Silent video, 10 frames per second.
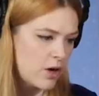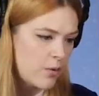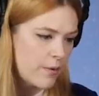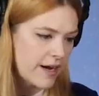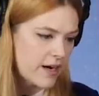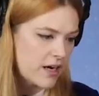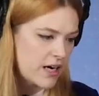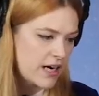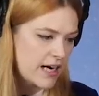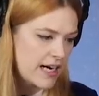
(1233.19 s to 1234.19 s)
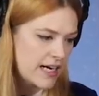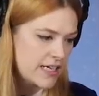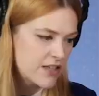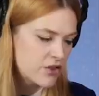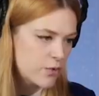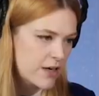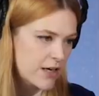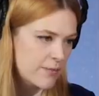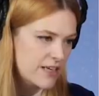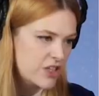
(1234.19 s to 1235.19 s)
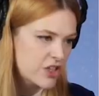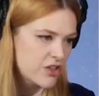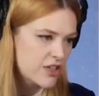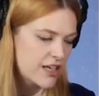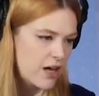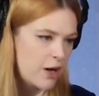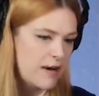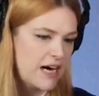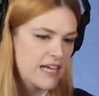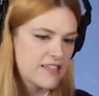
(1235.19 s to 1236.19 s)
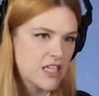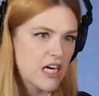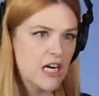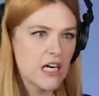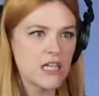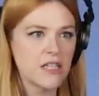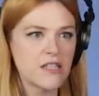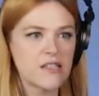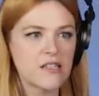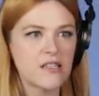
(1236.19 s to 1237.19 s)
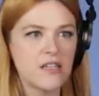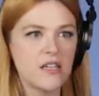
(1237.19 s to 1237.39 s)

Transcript: Oh my god. why are my children all monsters?